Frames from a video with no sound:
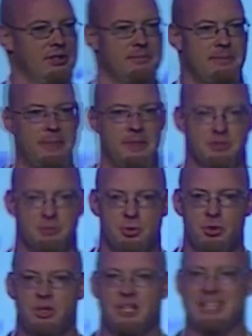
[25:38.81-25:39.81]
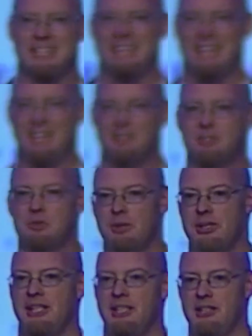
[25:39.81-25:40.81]
There's more
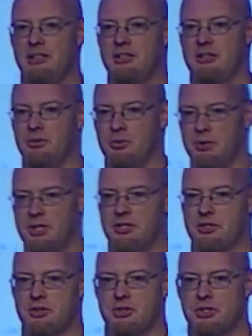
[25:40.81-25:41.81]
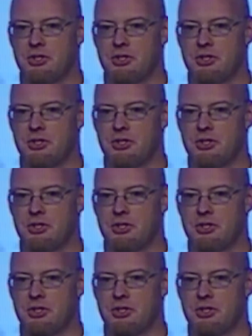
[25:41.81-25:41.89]
cancer-related research